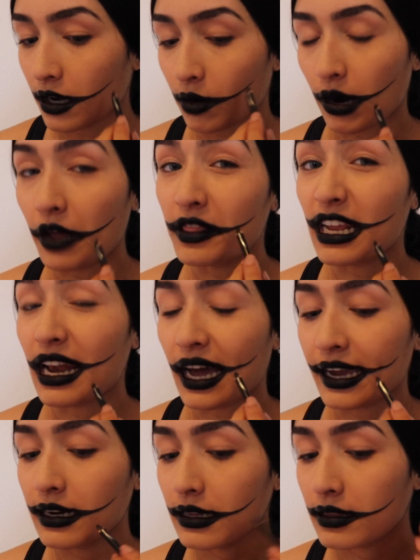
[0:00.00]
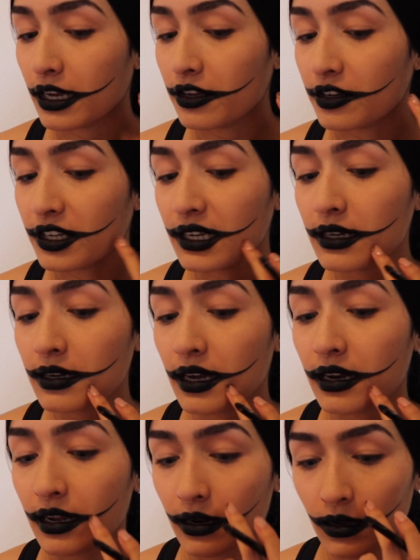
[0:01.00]
Around the line that you did,
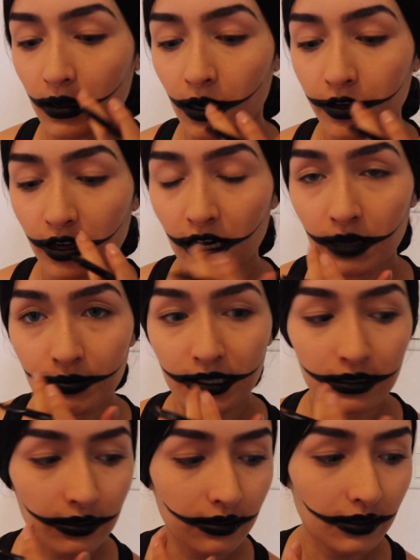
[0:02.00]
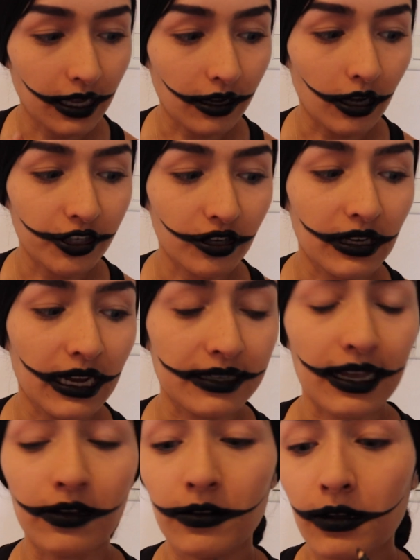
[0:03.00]
and then on your lips. Like, I'll show you
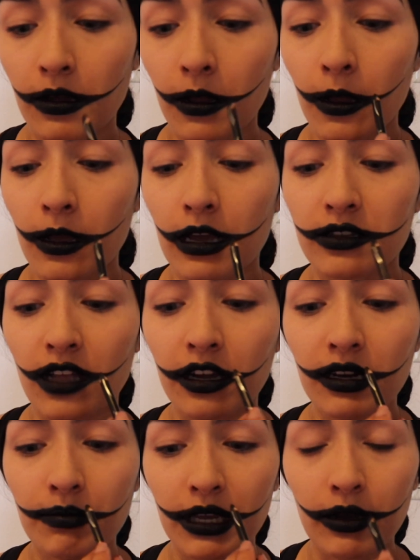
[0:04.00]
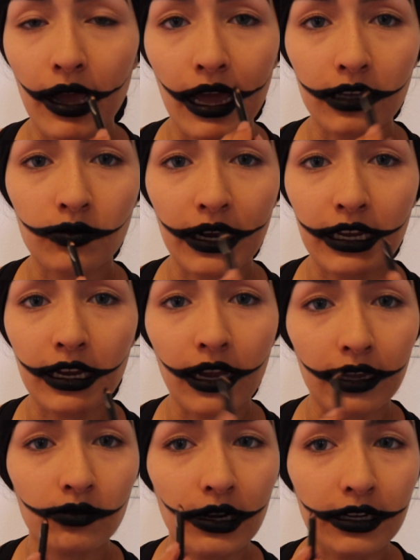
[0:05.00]
guys how. It's not gonna be X right
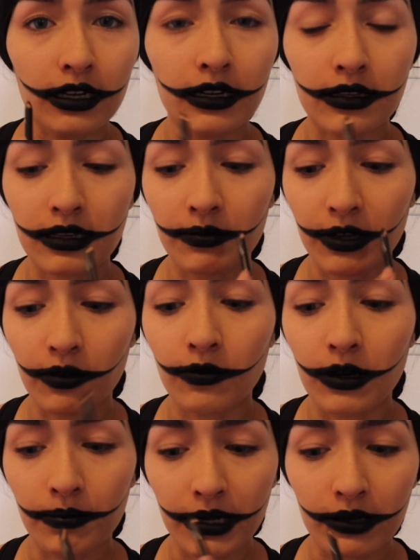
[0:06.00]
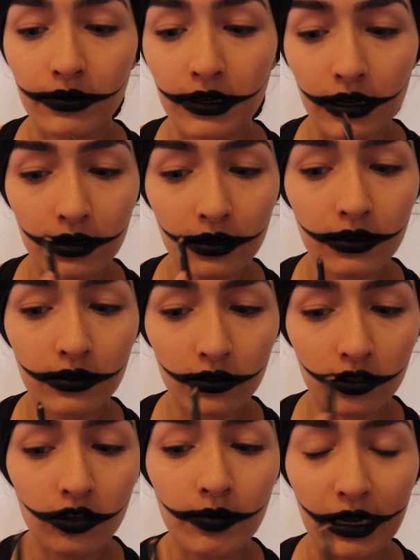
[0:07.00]
here, X right here. It's gonna be one big one, like
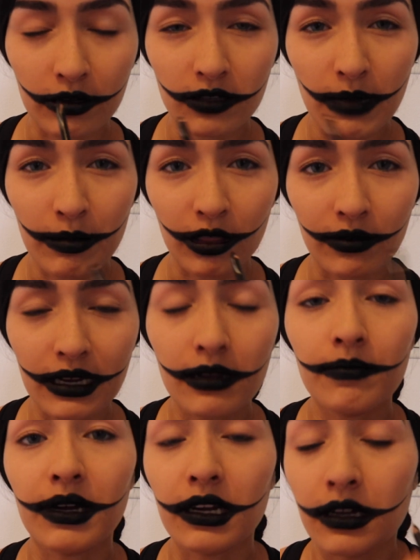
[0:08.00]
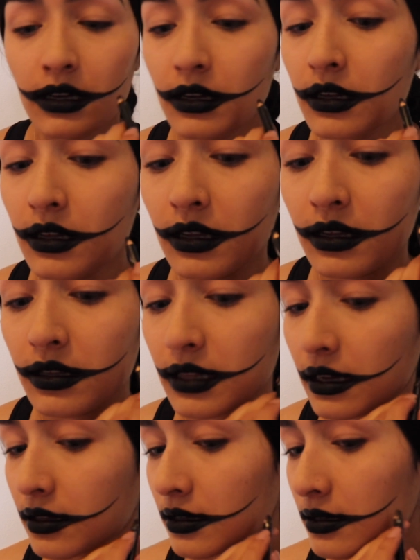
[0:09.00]
2 big ones, maybe 3, but
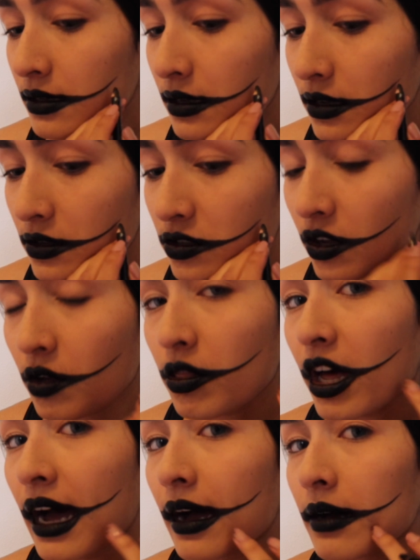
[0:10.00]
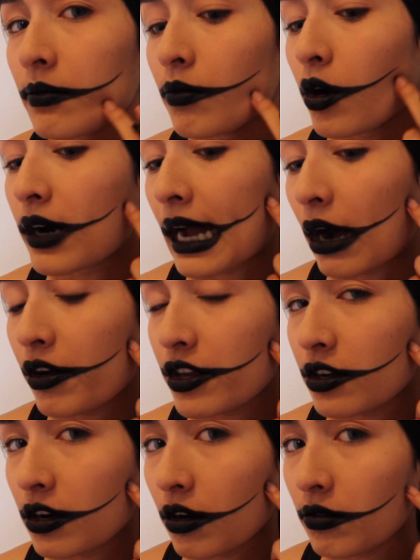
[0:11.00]
like this. So the more out
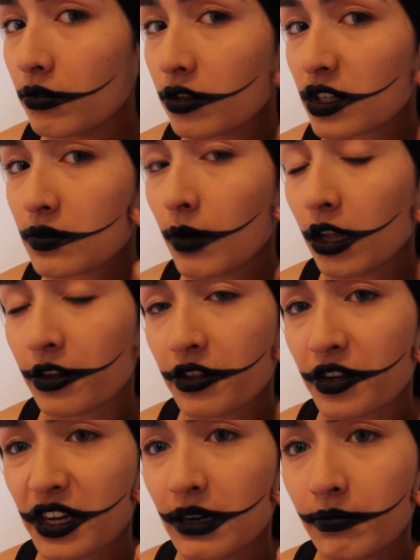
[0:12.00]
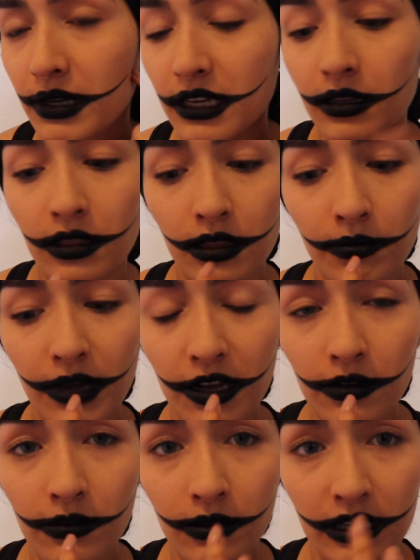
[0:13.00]
you go, the smaller they're gonna be. The
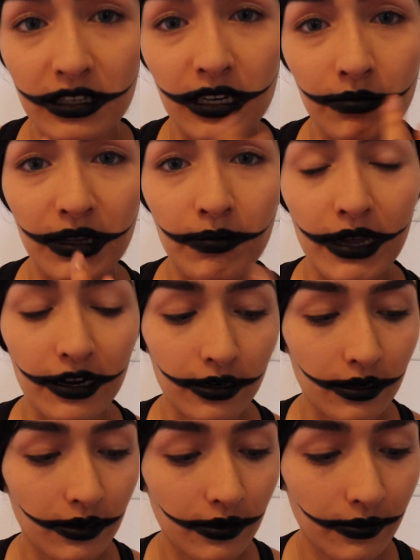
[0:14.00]
middle is gonna be bigger.